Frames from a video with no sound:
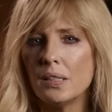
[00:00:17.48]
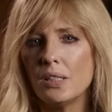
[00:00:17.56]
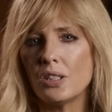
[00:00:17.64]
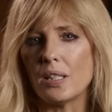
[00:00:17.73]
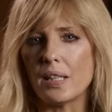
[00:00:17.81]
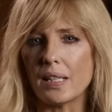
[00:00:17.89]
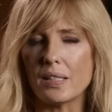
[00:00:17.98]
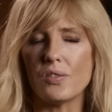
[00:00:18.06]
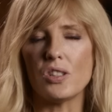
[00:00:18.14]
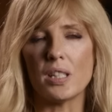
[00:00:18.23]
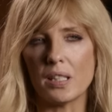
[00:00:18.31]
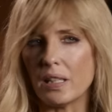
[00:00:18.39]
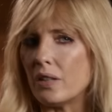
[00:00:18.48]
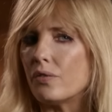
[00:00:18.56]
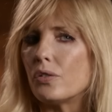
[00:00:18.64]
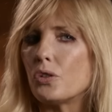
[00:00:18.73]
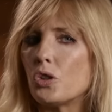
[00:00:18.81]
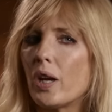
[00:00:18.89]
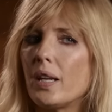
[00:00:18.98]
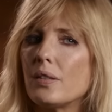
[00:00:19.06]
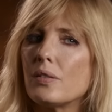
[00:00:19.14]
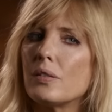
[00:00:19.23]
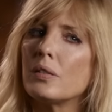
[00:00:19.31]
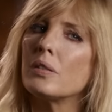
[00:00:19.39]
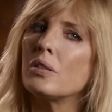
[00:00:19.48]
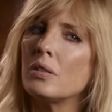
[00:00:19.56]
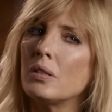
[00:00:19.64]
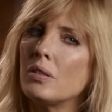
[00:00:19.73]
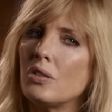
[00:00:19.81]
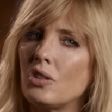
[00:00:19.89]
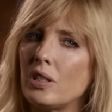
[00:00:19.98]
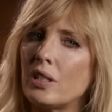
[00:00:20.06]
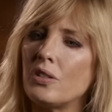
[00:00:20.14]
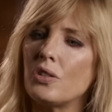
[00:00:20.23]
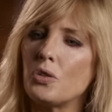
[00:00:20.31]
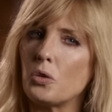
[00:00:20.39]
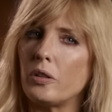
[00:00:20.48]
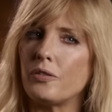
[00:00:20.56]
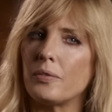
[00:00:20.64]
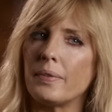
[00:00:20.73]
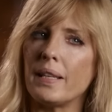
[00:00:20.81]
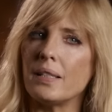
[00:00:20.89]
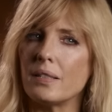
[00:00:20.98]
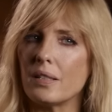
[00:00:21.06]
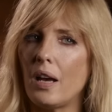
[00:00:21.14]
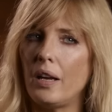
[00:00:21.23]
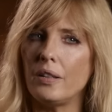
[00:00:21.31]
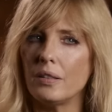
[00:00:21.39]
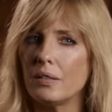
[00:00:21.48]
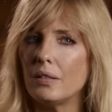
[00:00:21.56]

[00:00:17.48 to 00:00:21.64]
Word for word: She thinks if she can infiltrate, she can destroy from the inside.